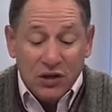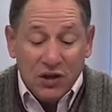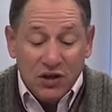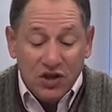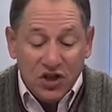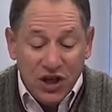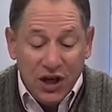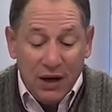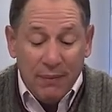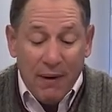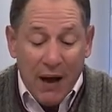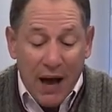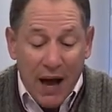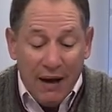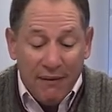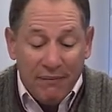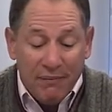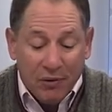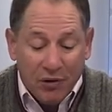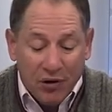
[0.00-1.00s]
the chief
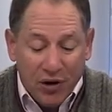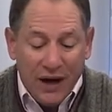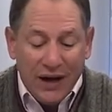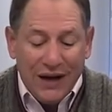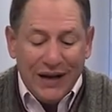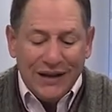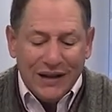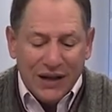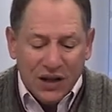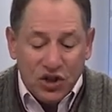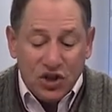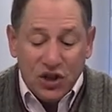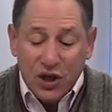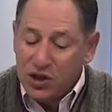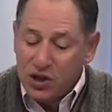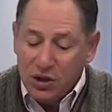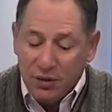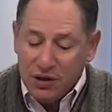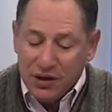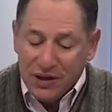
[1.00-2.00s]
operating
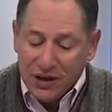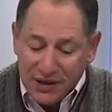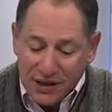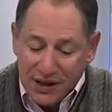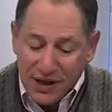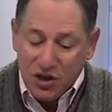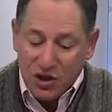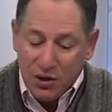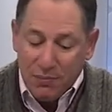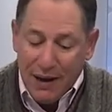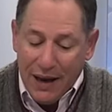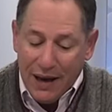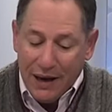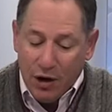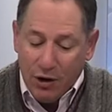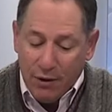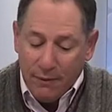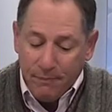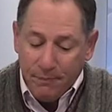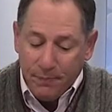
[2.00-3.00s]
decision
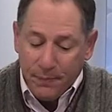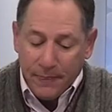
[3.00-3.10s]
maker.